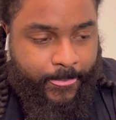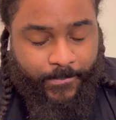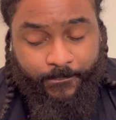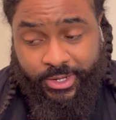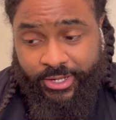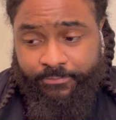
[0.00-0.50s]

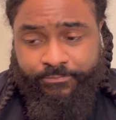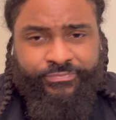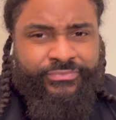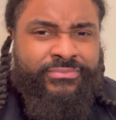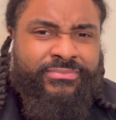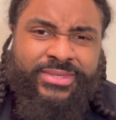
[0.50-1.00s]
But
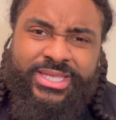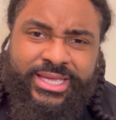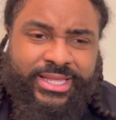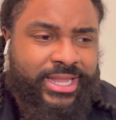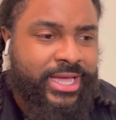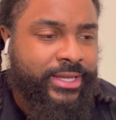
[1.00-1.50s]
yeah,
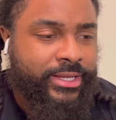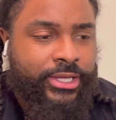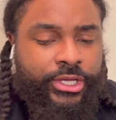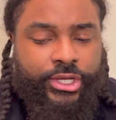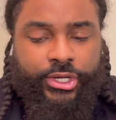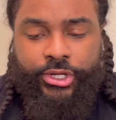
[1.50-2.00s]
like
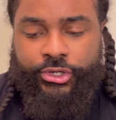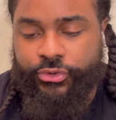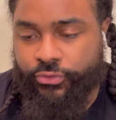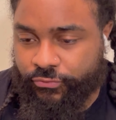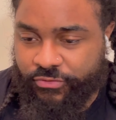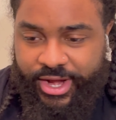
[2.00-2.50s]
a
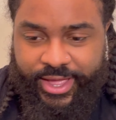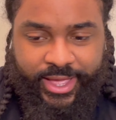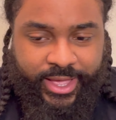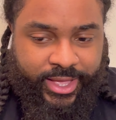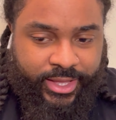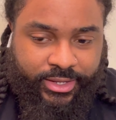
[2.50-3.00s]

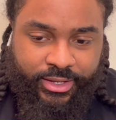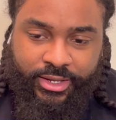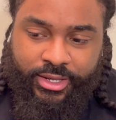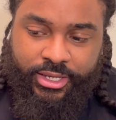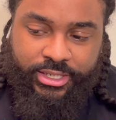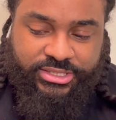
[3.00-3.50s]
do-rag,
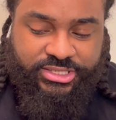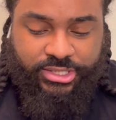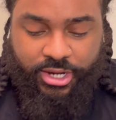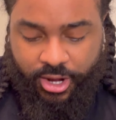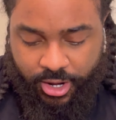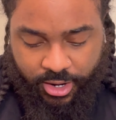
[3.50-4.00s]
a
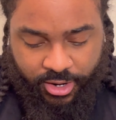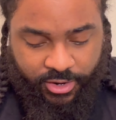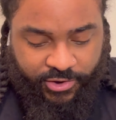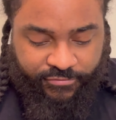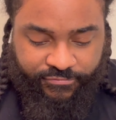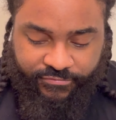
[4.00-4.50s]

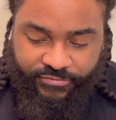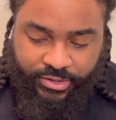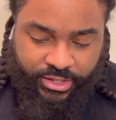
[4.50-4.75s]
scarf,